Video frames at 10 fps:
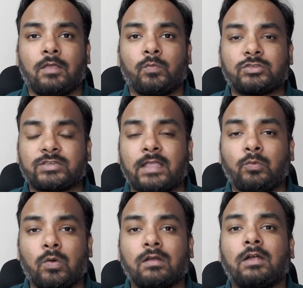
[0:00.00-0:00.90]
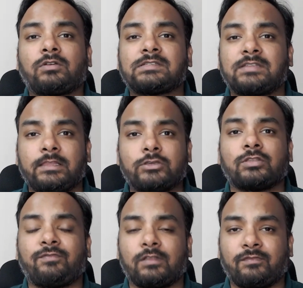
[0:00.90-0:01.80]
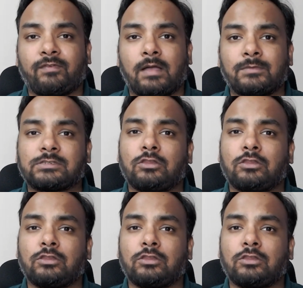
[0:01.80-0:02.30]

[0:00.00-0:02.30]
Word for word: which can work out a solution for the farmers,